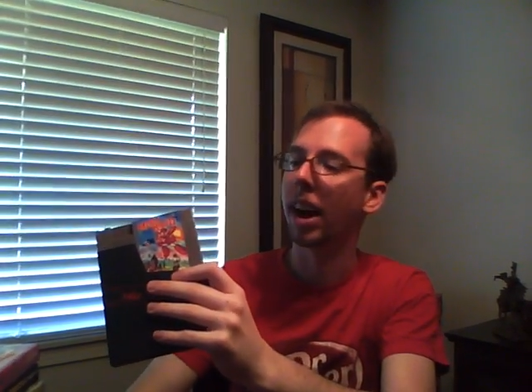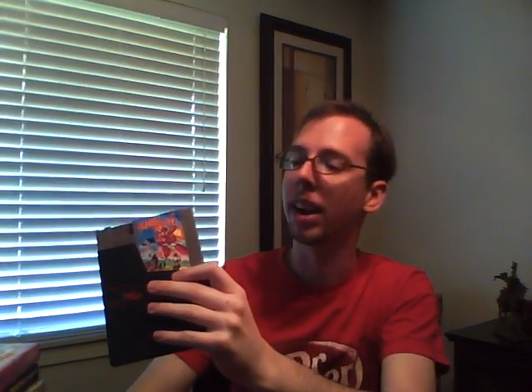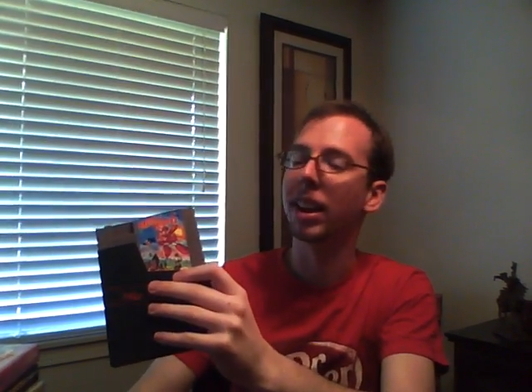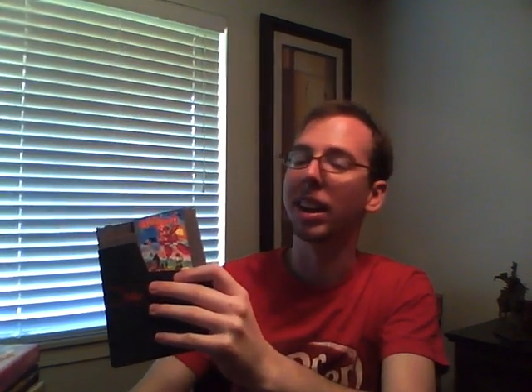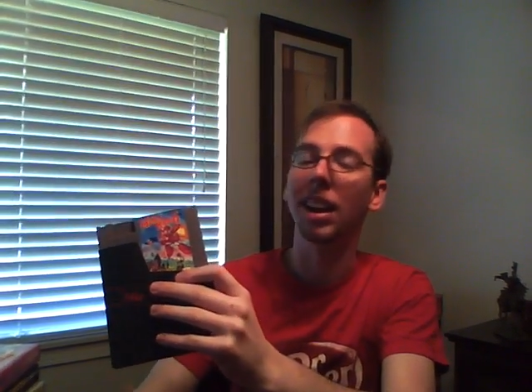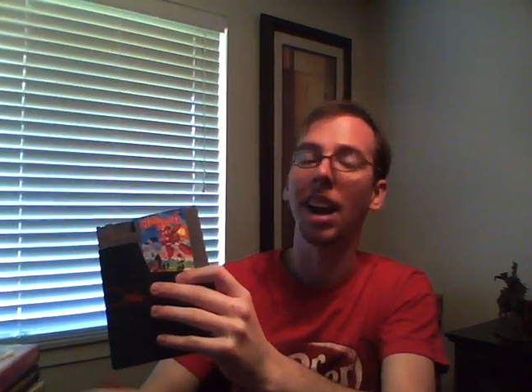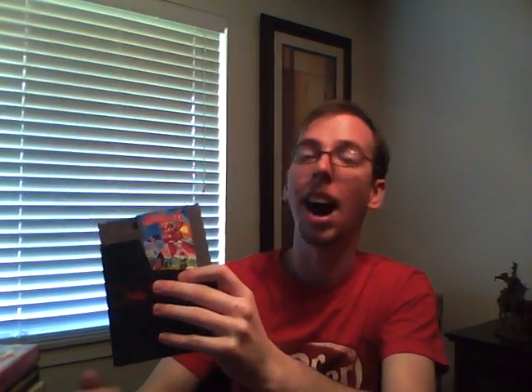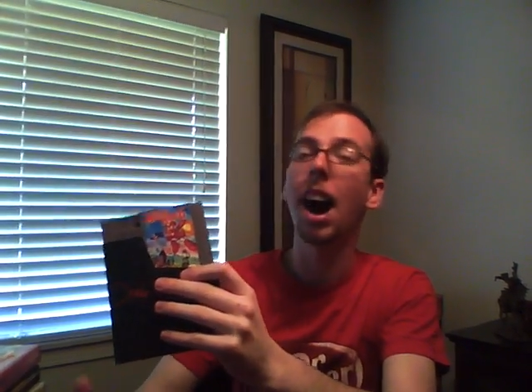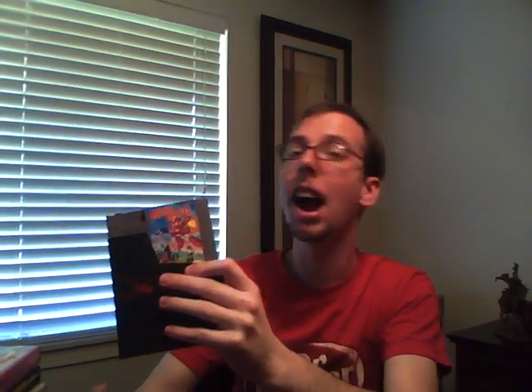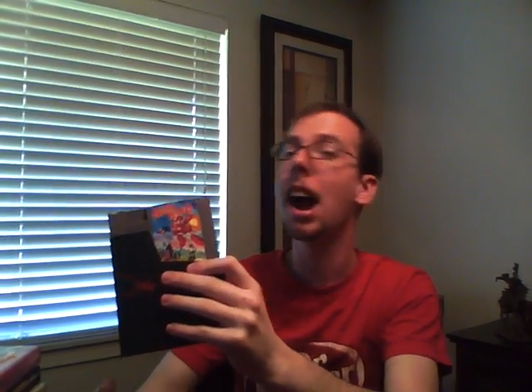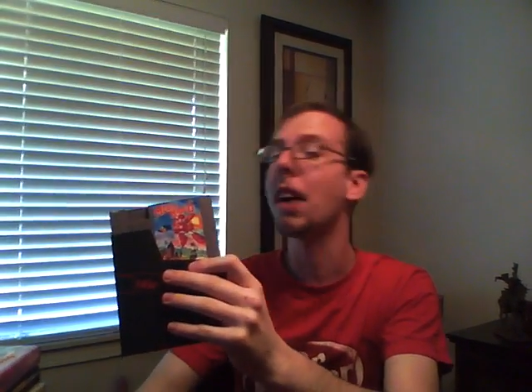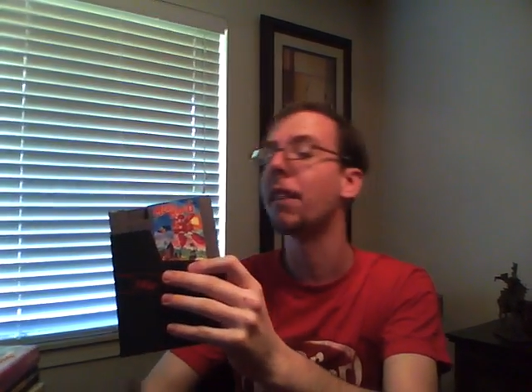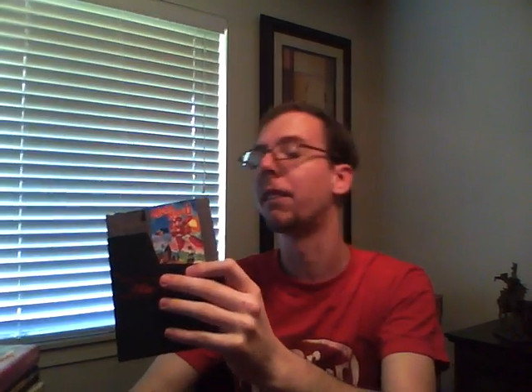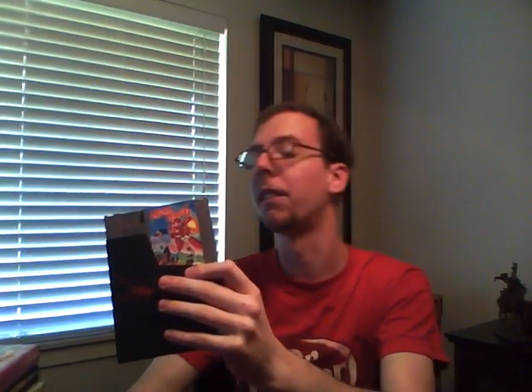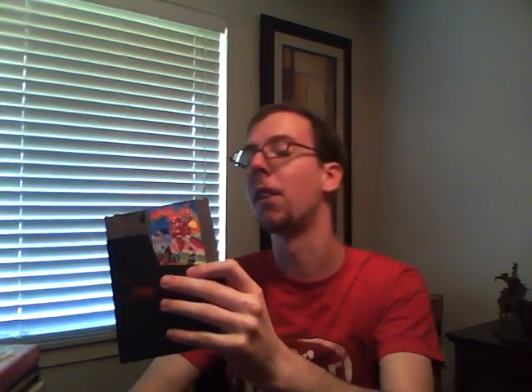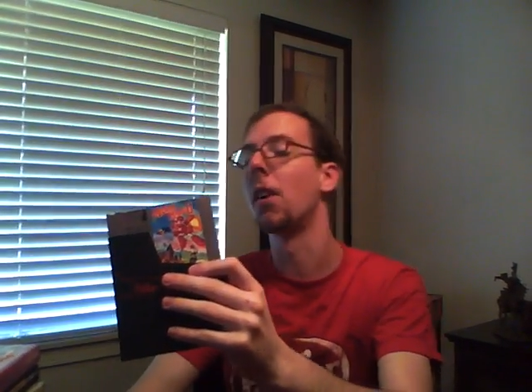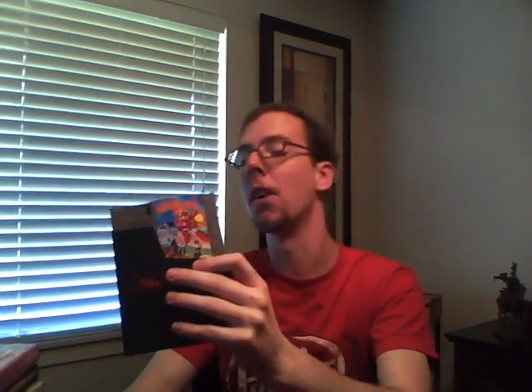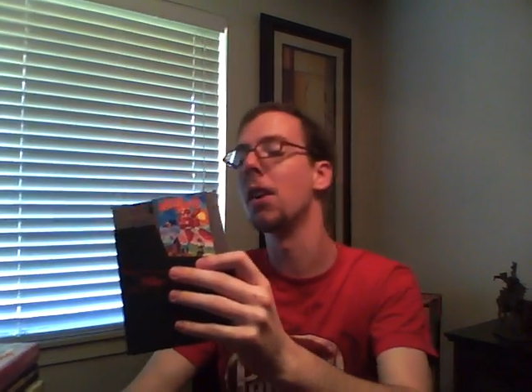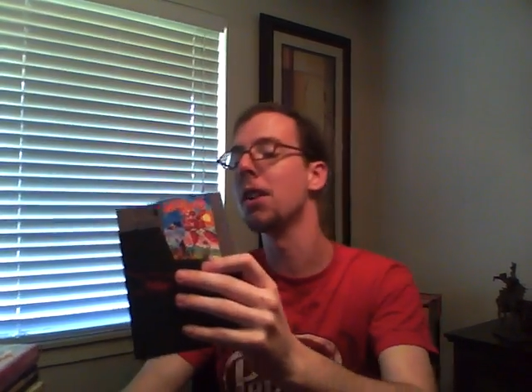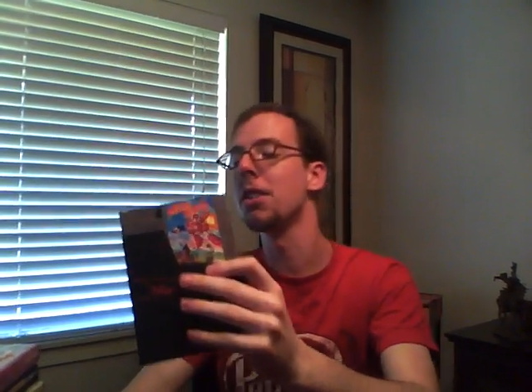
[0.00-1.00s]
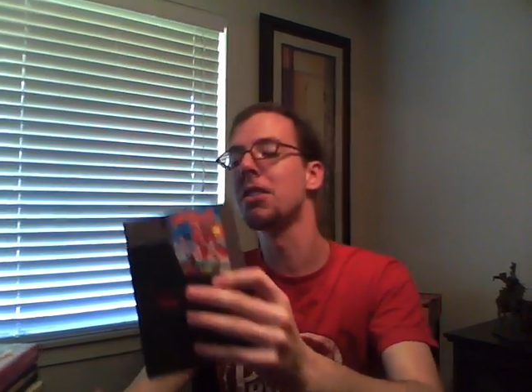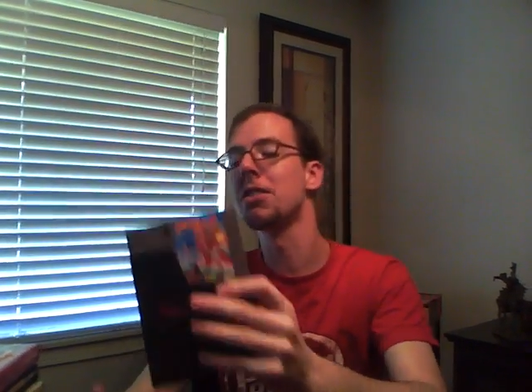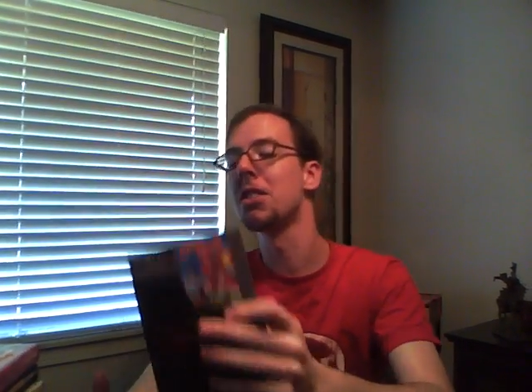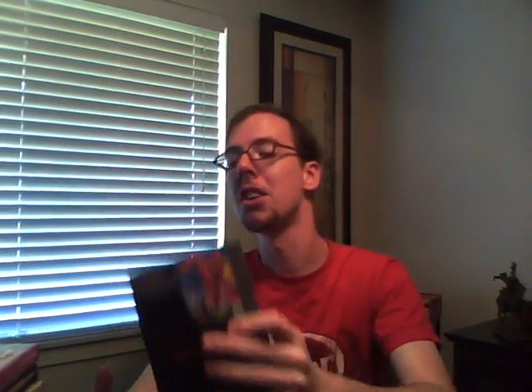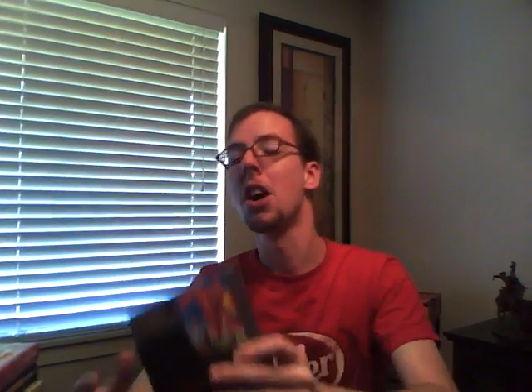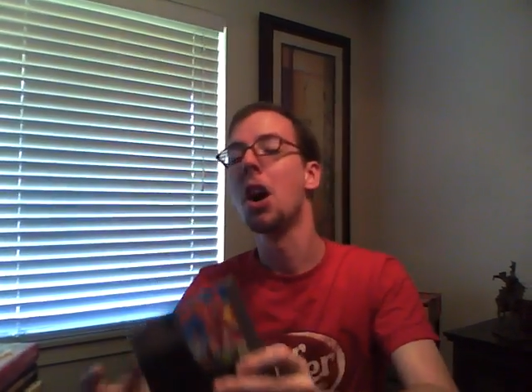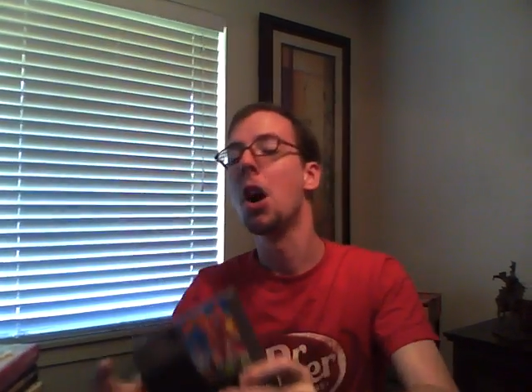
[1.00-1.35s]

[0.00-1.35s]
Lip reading: And the guy at first